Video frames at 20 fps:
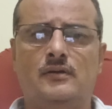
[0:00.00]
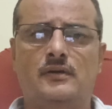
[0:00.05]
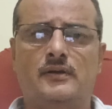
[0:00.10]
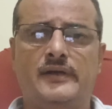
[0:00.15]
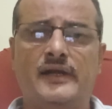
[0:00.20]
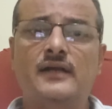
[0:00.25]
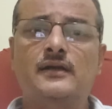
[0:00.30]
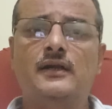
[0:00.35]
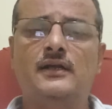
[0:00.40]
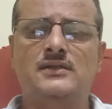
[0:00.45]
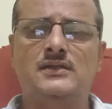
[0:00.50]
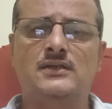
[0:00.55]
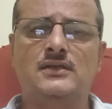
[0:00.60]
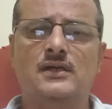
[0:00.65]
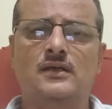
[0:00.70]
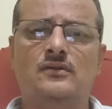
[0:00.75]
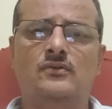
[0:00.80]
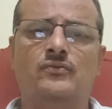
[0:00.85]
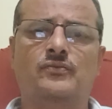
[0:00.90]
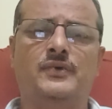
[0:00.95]
take
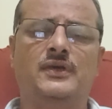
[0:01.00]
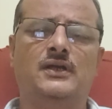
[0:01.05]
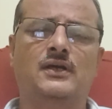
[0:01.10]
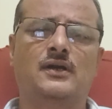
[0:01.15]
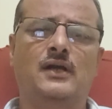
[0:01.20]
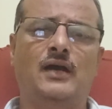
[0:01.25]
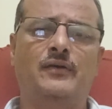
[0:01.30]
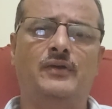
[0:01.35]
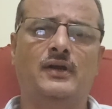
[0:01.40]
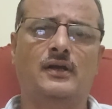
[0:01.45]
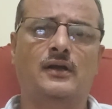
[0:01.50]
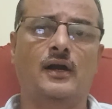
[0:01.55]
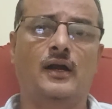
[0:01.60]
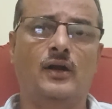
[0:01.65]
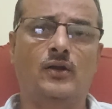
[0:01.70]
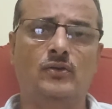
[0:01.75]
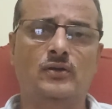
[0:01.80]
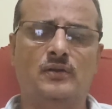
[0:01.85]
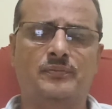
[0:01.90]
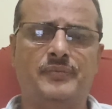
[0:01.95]
decision whether I will
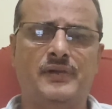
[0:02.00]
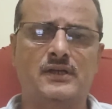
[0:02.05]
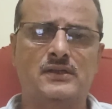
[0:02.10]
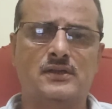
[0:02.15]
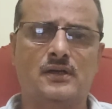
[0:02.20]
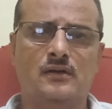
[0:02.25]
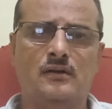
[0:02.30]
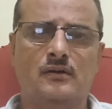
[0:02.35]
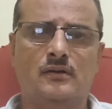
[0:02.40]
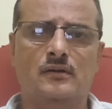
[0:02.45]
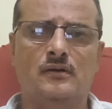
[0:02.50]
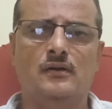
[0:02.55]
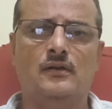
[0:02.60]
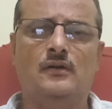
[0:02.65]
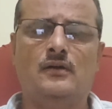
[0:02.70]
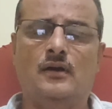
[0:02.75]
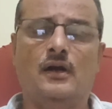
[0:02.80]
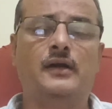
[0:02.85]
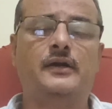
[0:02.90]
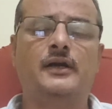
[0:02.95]
continue the patient
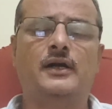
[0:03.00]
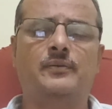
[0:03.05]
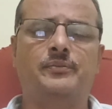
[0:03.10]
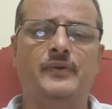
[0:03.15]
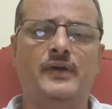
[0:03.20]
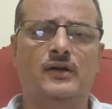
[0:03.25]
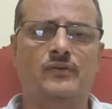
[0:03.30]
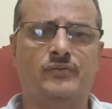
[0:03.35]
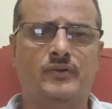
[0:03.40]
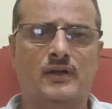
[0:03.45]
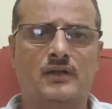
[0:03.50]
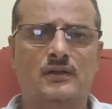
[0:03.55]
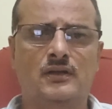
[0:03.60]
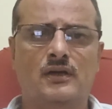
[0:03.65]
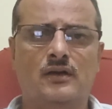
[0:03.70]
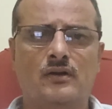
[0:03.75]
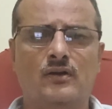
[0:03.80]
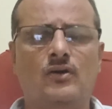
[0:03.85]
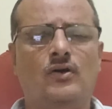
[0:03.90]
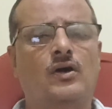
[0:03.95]
or treatment
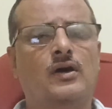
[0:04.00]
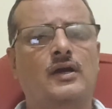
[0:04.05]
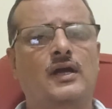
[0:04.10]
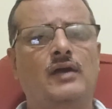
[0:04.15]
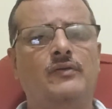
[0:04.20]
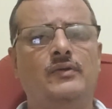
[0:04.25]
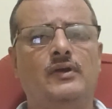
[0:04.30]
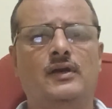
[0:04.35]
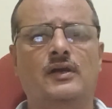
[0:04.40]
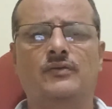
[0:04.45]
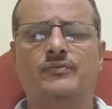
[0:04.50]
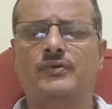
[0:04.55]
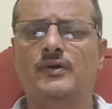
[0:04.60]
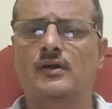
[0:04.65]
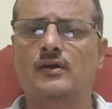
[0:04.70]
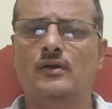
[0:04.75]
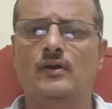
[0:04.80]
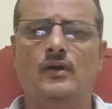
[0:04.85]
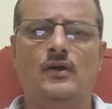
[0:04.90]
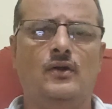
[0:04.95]
further, or I will
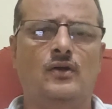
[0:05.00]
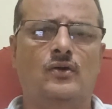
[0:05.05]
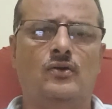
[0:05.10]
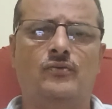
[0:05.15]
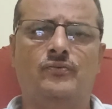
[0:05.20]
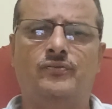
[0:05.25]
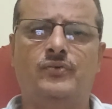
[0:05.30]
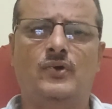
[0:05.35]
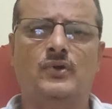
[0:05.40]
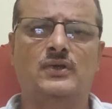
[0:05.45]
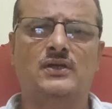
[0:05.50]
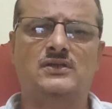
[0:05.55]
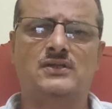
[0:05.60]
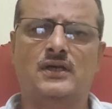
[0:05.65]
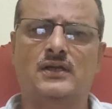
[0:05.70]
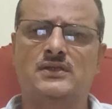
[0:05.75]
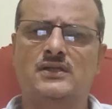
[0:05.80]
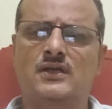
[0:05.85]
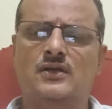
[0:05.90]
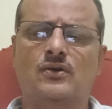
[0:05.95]
refer for the
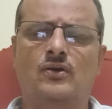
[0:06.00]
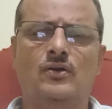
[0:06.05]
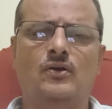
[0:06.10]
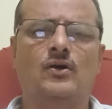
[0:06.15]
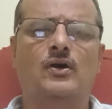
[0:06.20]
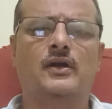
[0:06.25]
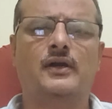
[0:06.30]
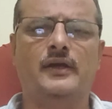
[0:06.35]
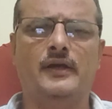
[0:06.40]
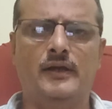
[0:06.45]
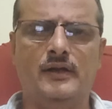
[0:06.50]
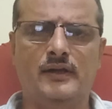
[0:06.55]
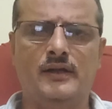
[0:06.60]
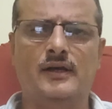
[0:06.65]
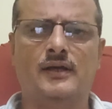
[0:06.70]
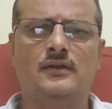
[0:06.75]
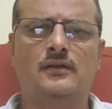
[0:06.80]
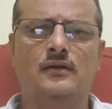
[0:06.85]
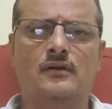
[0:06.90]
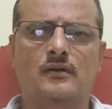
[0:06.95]
surgical or any
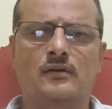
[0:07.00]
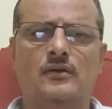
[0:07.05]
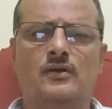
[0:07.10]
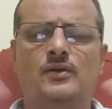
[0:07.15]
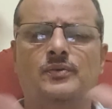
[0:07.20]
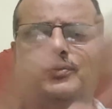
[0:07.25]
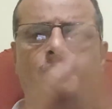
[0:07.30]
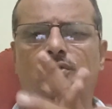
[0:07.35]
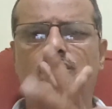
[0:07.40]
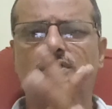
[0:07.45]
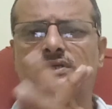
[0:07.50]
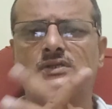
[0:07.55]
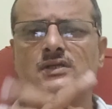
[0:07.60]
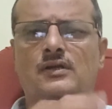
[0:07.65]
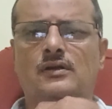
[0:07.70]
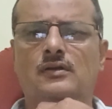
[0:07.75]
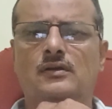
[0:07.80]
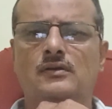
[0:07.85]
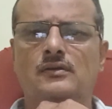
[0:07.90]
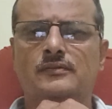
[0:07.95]
other procedure.
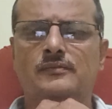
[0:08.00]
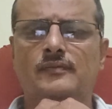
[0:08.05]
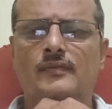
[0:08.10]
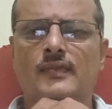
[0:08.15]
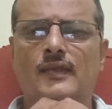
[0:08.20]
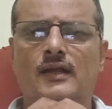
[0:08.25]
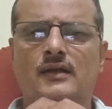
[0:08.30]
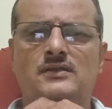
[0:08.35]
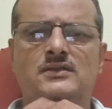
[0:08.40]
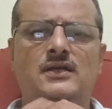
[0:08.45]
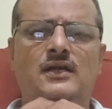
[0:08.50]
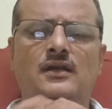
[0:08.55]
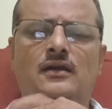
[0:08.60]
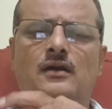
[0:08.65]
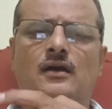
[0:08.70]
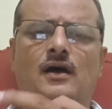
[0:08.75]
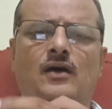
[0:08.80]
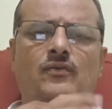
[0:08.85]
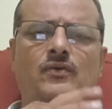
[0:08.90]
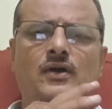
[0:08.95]
See,
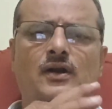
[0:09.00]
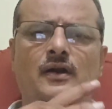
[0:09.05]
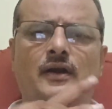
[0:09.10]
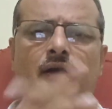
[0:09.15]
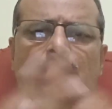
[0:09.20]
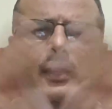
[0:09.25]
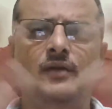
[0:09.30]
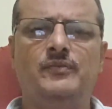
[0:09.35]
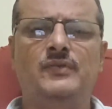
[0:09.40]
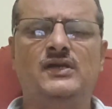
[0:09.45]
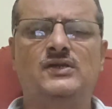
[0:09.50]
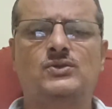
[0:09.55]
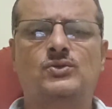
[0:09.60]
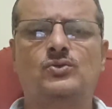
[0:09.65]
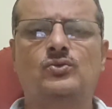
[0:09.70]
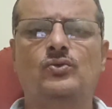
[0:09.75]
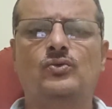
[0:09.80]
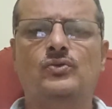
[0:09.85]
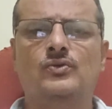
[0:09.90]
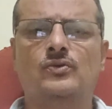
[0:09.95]
our aim is
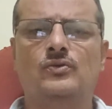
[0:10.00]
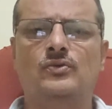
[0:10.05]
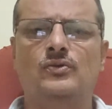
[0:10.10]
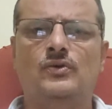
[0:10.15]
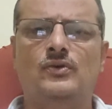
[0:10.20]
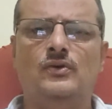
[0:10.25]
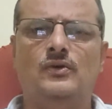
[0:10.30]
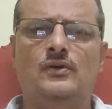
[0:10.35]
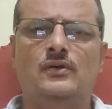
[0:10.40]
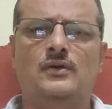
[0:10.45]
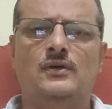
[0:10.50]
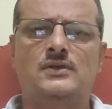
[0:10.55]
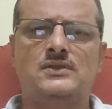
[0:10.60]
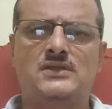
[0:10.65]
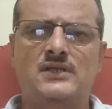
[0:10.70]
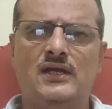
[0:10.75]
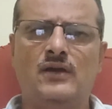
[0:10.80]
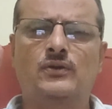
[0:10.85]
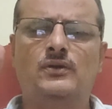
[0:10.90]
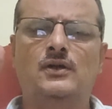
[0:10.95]
to
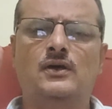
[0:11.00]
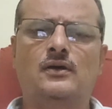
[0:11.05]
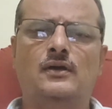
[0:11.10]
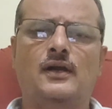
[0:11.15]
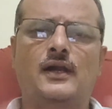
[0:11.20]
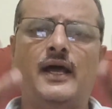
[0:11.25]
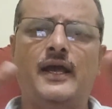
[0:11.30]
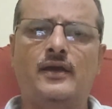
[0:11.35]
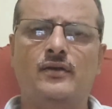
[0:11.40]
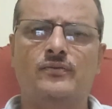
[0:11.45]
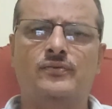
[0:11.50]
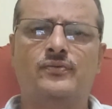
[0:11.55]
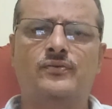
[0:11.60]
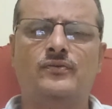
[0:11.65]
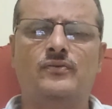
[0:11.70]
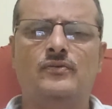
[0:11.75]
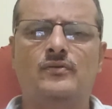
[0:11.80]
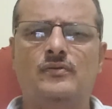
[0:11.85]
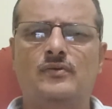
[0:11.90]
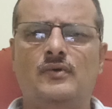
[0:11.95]
save the life
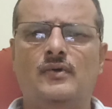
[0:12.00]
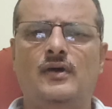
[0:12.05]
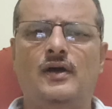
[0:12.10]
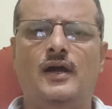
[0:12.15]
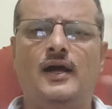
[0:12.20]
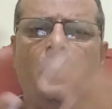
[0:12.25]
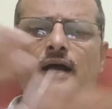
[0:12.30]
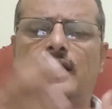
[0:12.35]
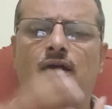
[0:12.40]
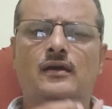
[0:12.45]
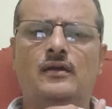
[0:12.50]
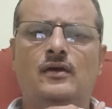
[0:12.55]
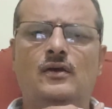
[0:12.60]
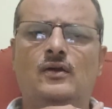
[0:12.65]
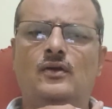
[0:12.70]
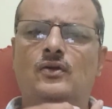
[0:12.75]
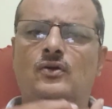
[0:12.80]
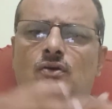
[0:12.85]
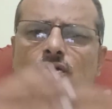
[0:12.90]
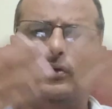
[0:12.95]
and
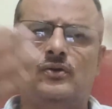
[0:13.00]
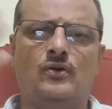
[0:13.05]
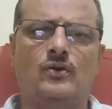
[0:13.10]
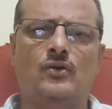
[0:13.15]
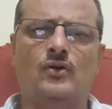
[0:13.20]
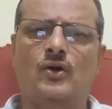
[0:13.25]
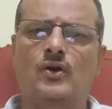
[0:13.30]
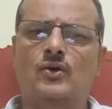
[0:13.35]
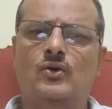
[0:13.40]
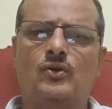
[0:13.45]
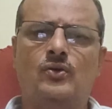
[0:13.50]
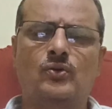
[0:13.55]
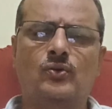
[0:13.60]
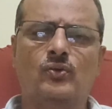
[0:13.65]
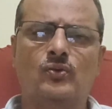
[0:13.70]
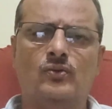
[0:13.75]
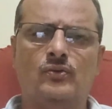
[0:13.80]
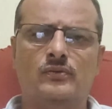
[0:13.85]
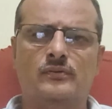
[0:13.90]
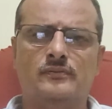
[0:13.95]
not
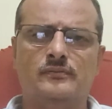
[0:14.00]
to